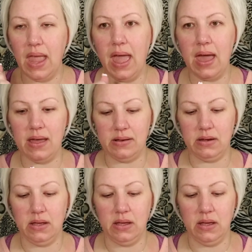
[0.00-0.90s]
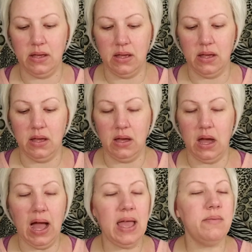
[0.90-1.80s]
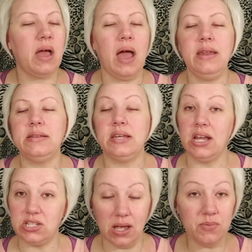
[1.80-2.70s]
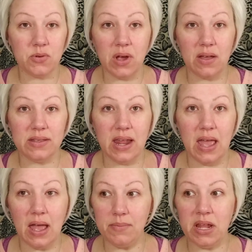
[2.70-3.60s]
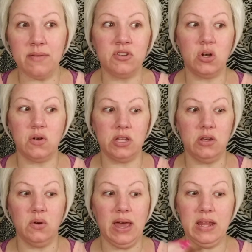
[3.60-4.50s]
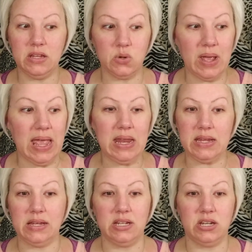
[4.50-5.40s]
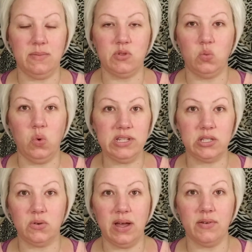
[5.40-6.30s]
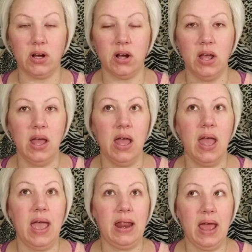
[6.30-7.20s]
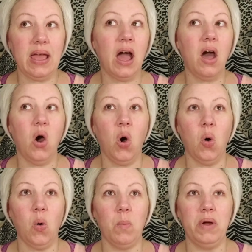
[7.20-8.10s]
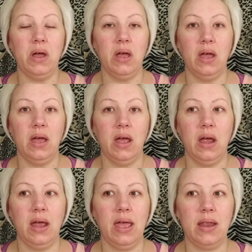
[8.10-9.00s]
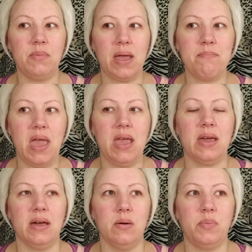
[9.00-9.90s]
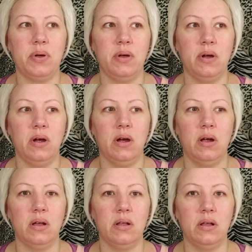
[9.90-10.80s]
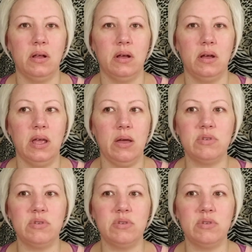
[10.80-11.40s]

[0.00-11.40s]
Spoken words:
and I didn't touch up throughout the day. I'm not even joking you. I didn't do any touch-ups whatsoever, and I got home, and my makeup, it